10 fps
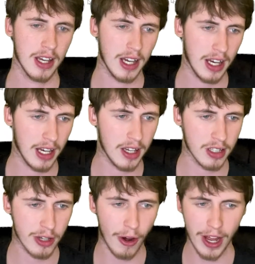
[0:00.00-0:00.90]

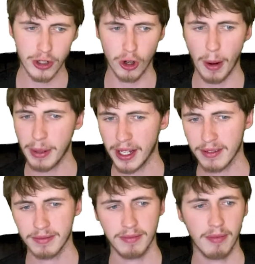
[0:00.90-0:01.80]
Tai
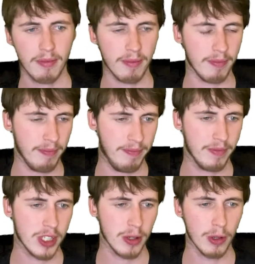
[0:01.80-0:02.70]
dropping
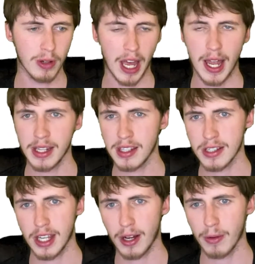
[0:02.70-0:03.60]
Ciryl Gane in the
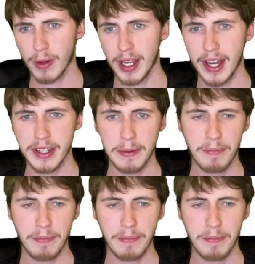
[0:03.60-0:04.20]
second round.